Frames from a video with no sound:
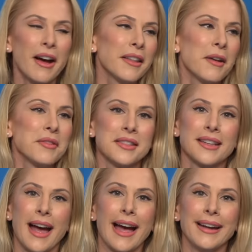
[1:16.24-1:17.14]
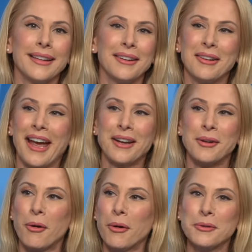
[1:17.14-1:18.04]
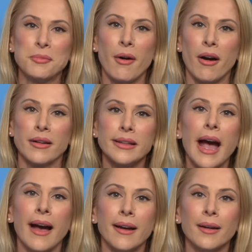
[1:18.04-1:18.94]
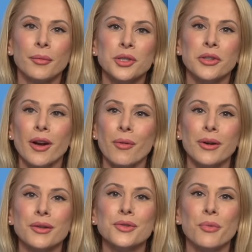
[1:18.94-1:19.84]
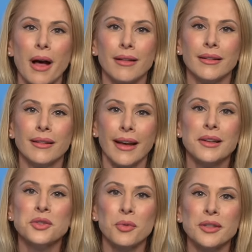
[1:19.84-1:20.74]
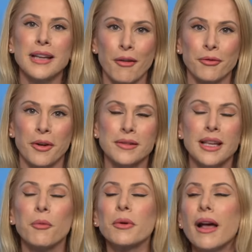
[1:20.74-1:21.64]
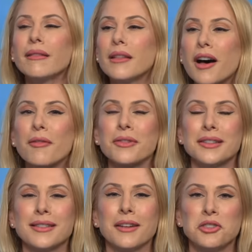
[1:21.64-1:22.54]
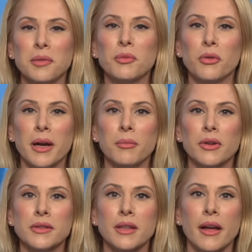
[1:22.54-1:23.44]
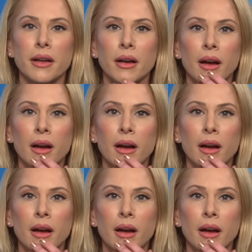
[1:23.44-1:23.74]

I love this guy. Okay, no holds barred. Yeah, we treat our workers well, and it's worked out for us. And what I love is that Jim Cramer is like,